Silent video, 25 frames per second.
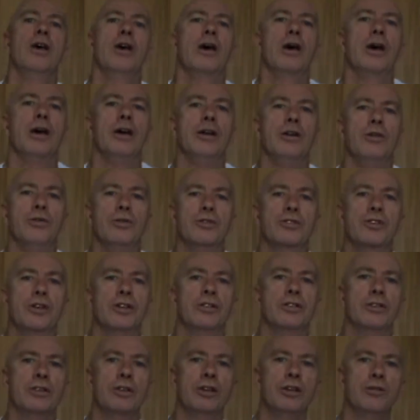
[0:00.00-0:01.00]
and also
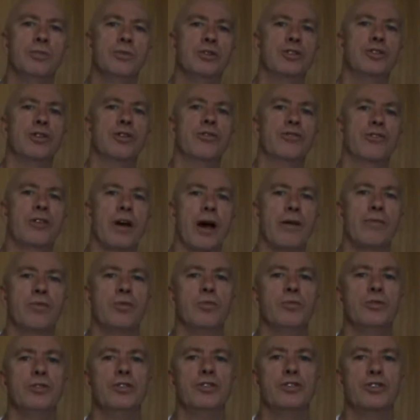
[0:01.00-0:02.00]
to keep yourself
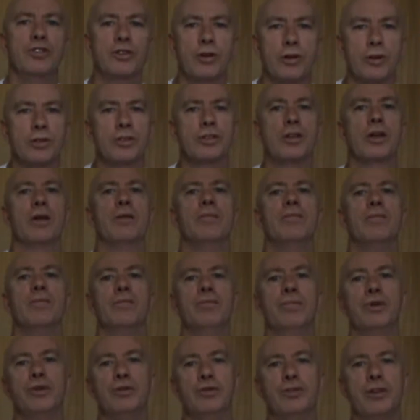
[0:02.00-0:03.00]
covered with the shots
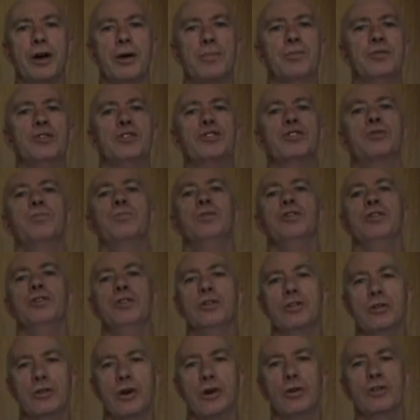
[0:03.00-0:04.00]
and build up your
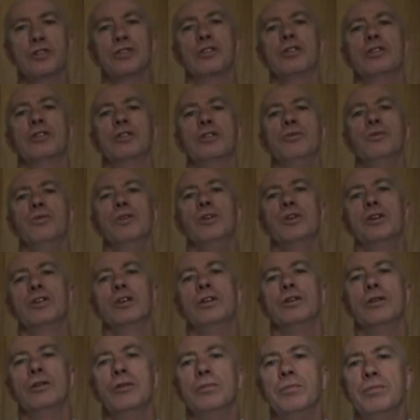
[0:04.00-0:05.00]
speed, constantly
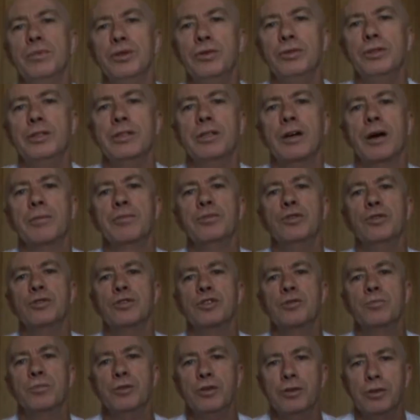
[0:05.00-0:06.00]
working on building up your
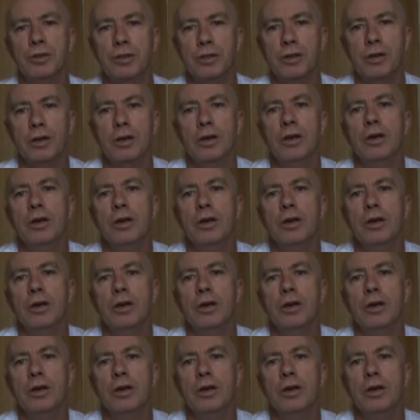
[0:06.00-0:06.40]
speed.